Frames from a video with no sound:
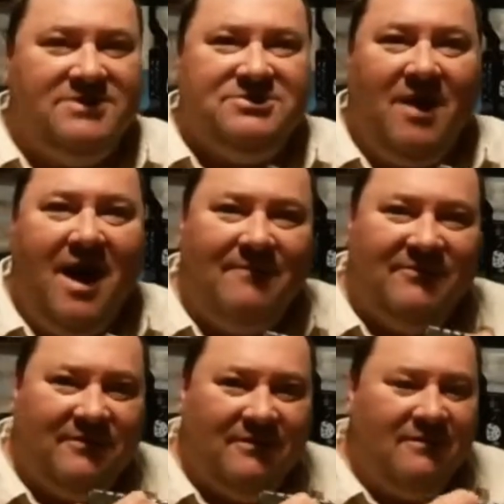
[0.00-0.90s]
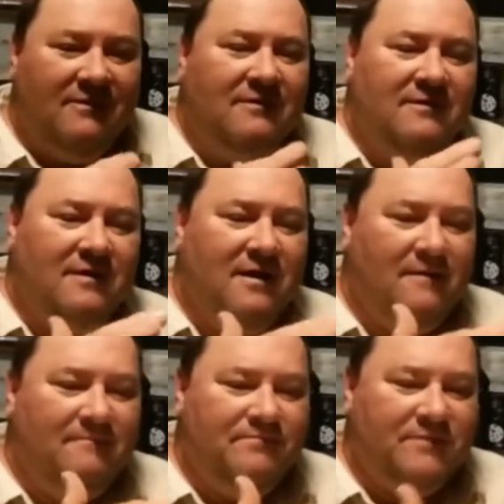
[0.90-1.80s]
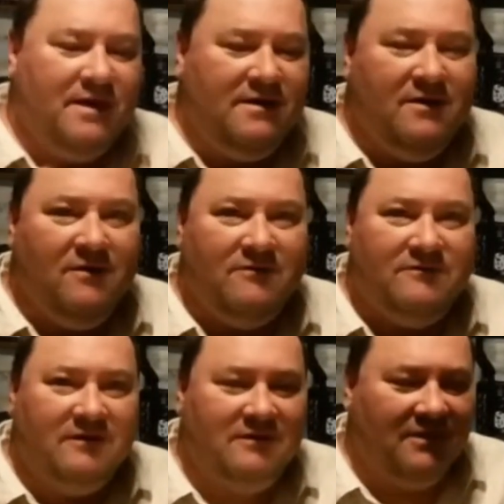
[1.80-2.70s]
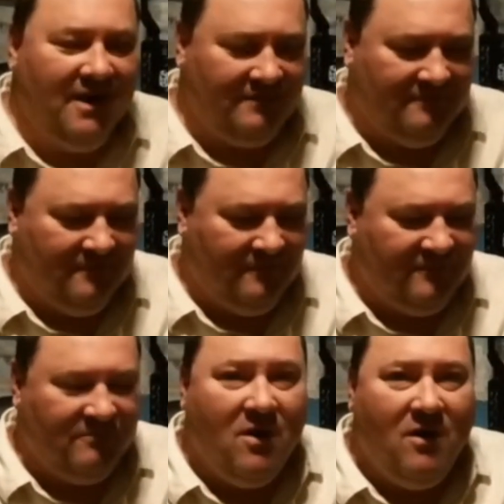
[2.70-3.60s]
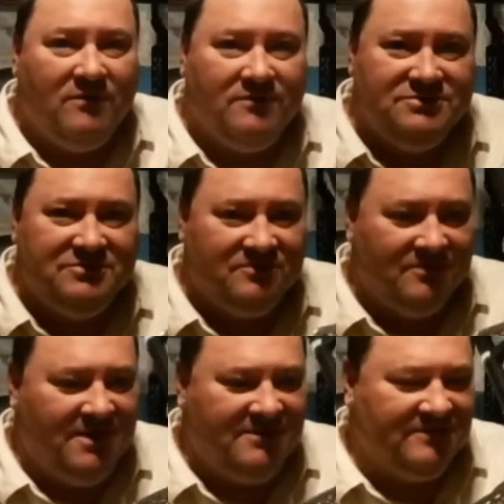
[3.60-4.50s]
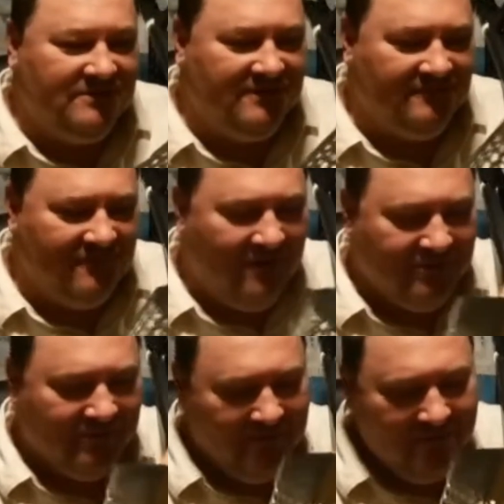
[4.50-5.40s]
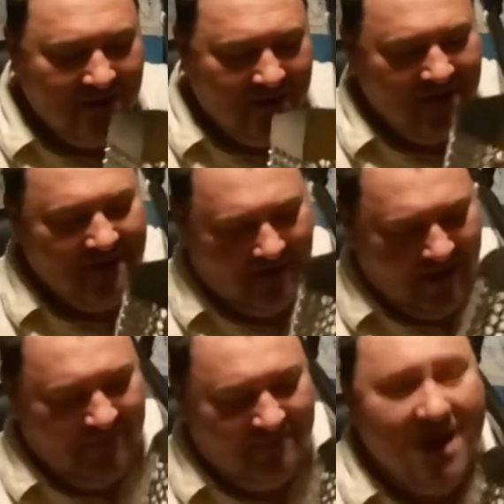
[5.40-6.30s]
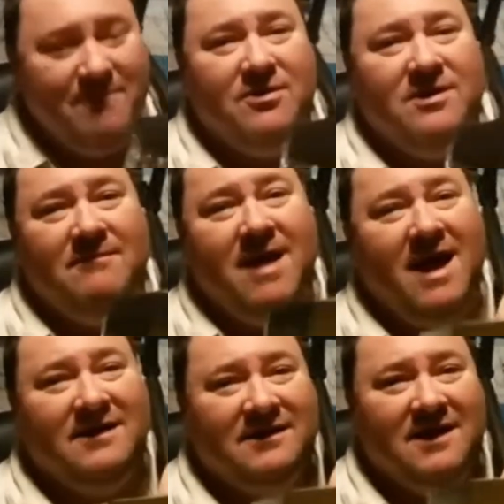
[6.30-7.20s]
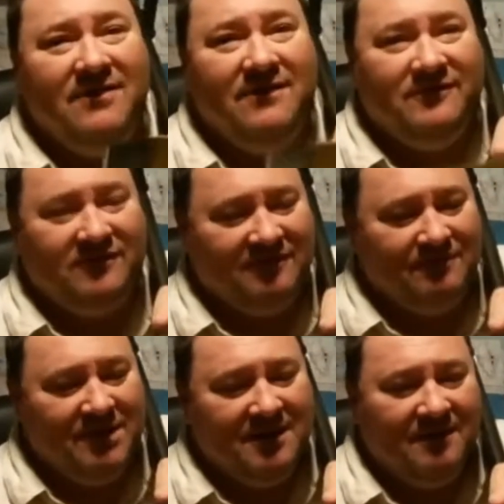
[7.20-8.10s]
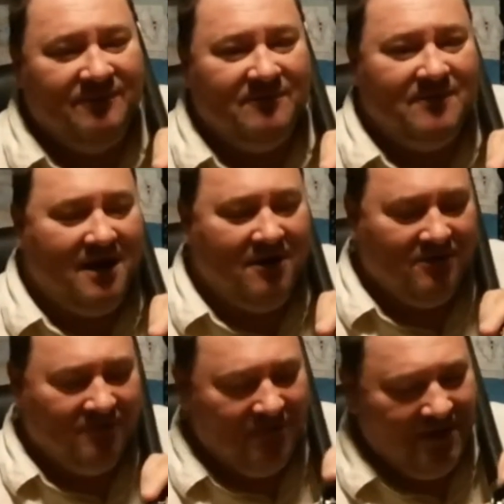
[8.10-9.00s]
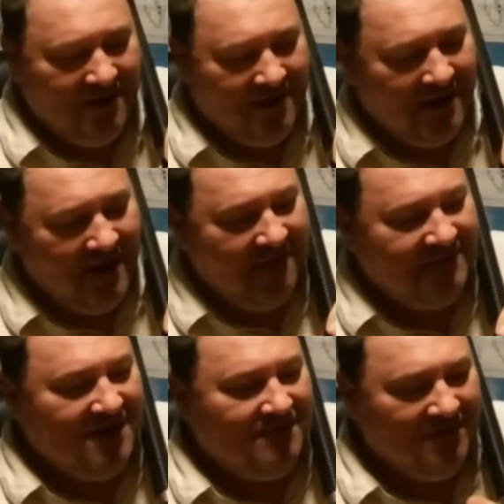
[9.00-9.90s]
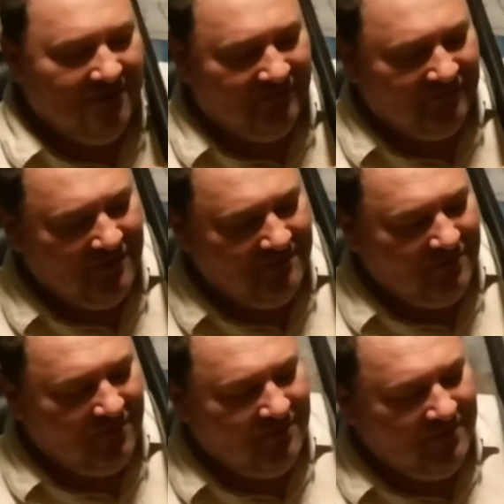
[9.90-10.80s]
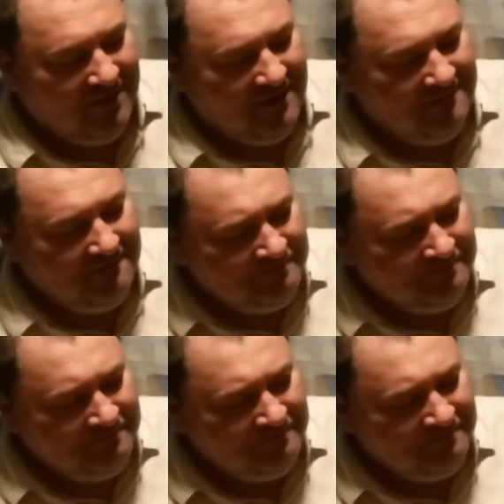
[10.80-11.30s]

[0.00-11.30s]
traps in here to collect small jewelry so it doesn't fall through. I might put a magnet on this just to pick up some iron or whatnot. I have that on my other scoop. It worked pretty good.